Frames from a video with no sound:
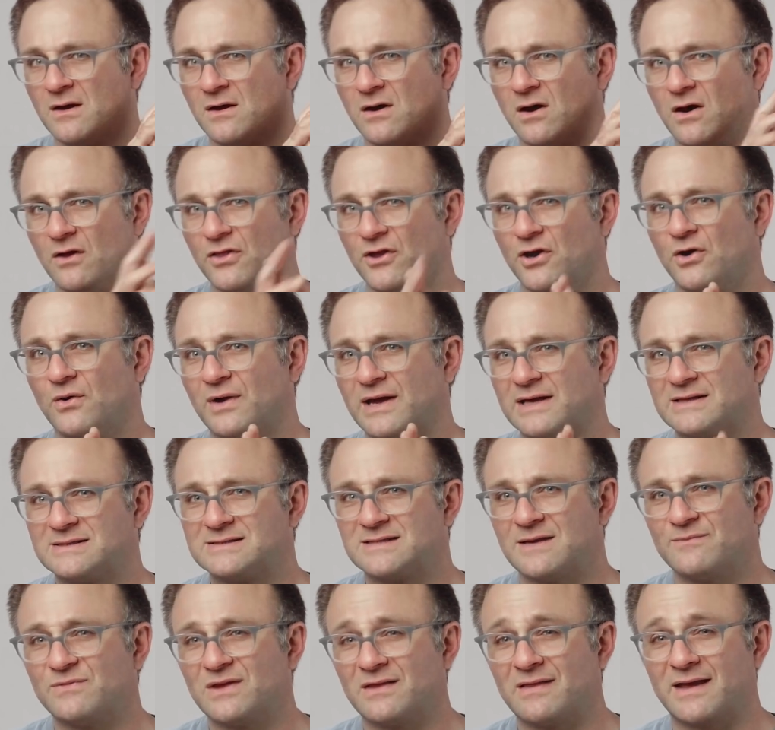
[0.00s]
Although in
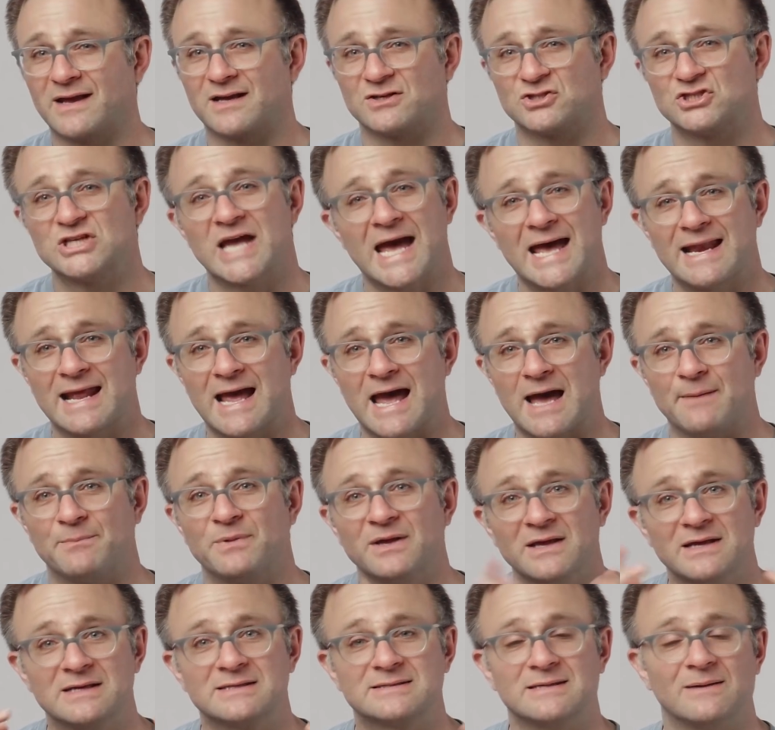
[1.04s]
something like a chat app,
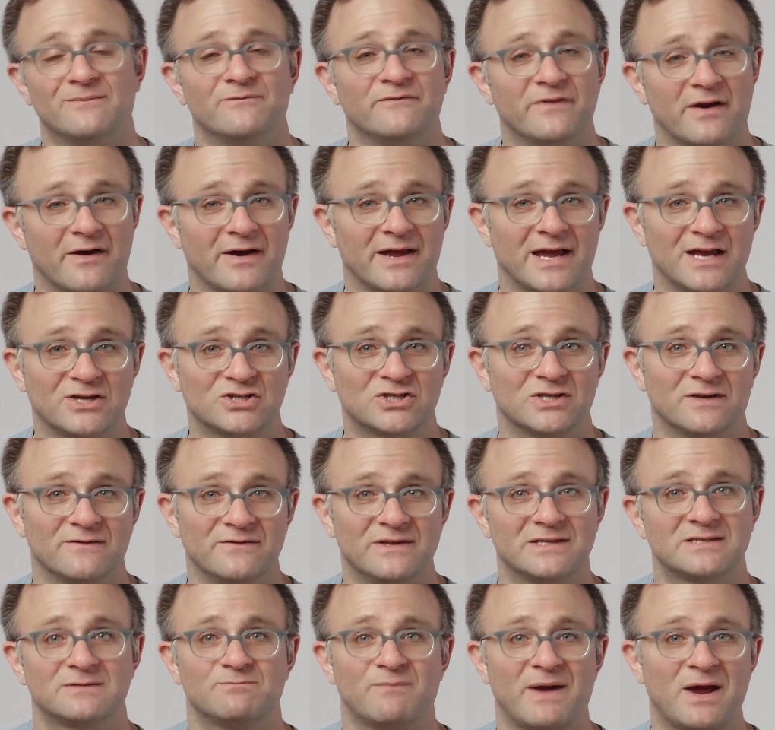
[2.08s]
some variation of
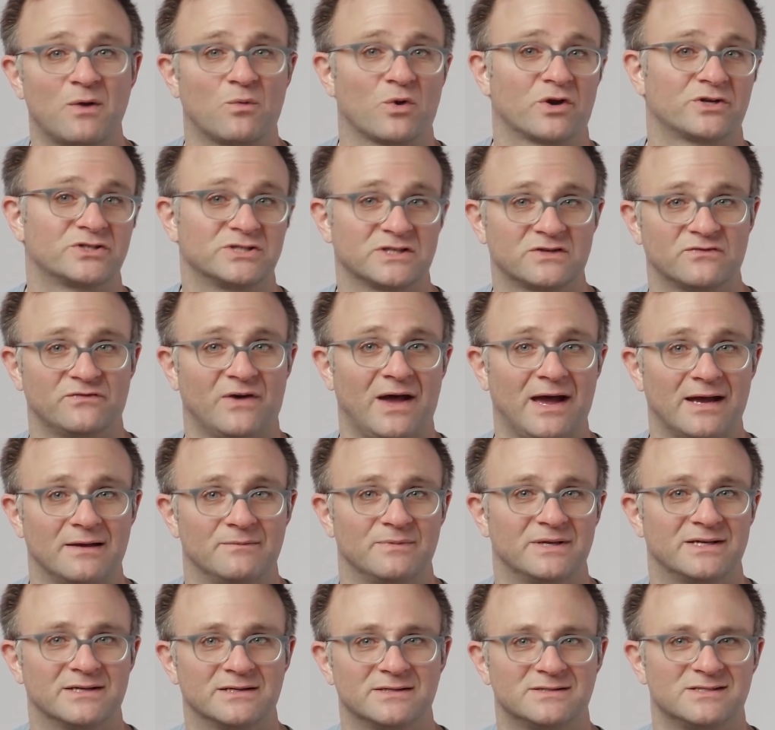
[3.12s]
this might work just fine
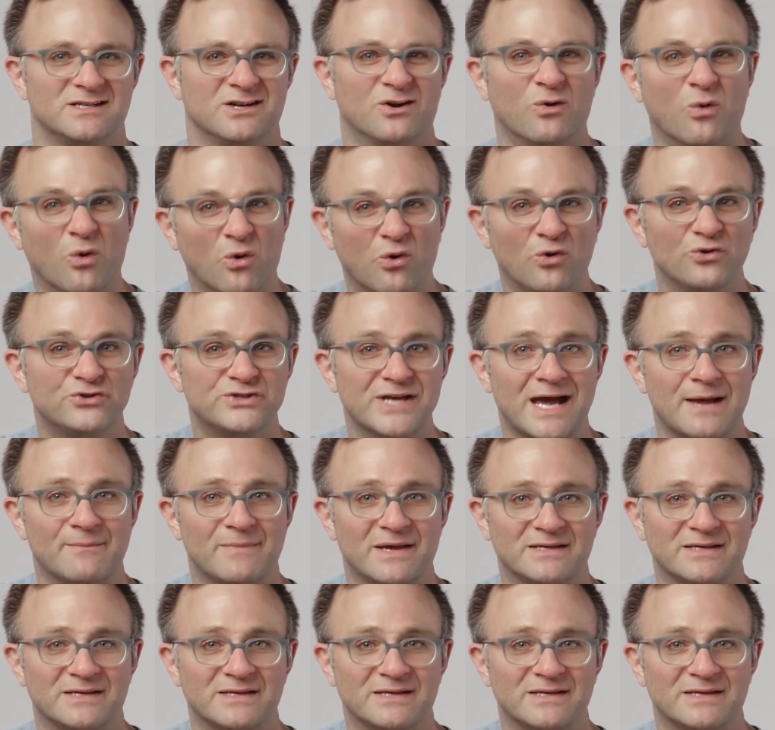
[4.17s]
because, you know, old chat